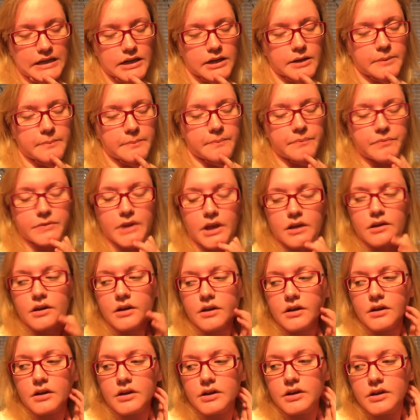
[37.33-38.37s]
Um,
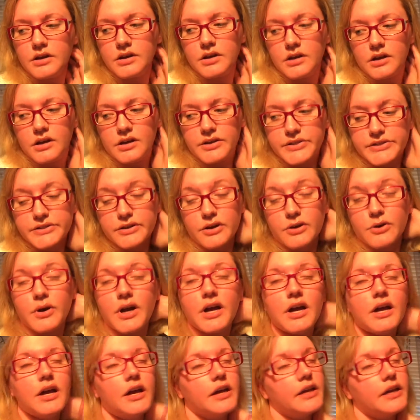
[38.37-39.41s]
so
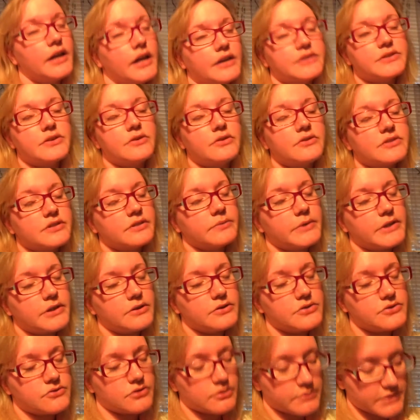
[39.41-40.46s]
yeah, so there's gonna be
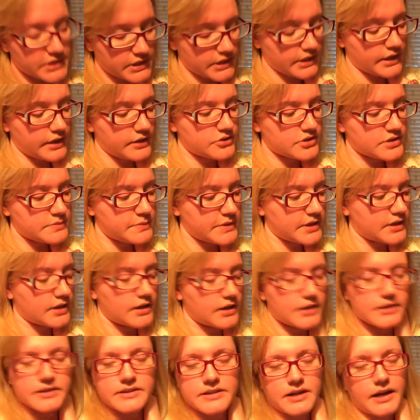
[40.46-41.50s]
no stream tonight just
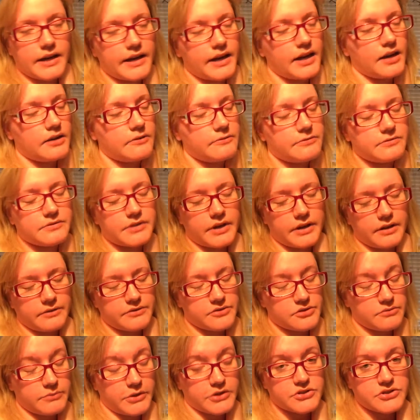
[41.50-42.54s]
because I have I have
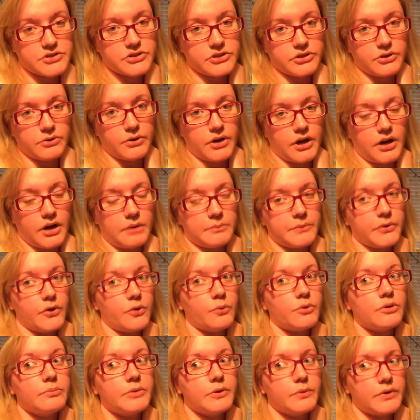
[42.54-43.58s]
too much to do. Um, there
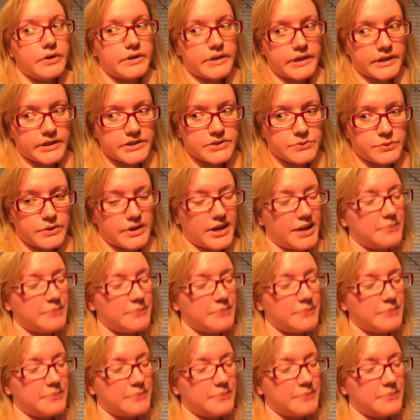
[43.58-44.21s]
will be one next week.